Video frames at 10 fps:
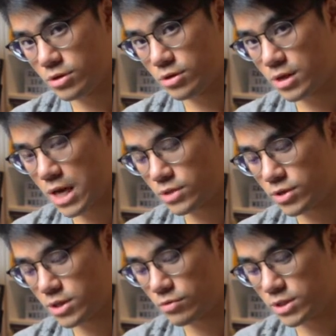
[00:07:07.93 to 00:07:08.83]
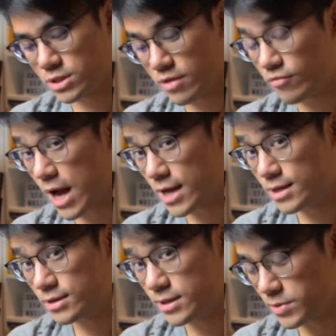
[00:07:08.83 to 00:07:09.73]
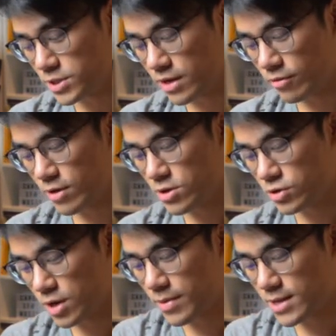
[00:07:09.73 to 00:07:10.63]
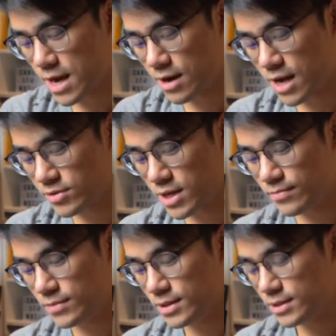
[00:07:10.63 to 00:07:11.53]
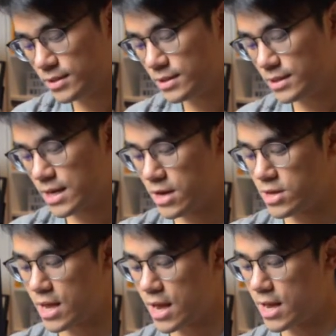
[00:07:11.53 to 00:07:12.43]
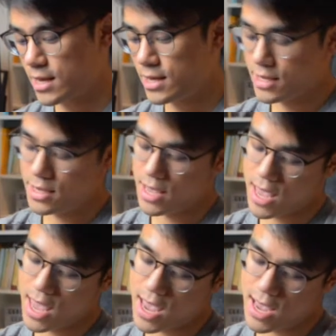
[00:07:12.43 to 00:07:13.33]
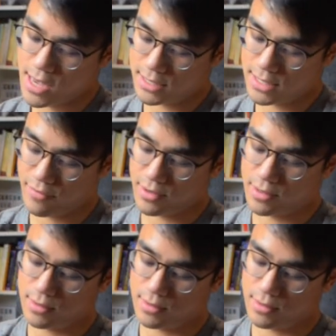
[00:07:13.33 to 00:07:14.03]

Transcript: The last one you did was D flat diminished 7th, right? You drop it down a half step. Now you get A7.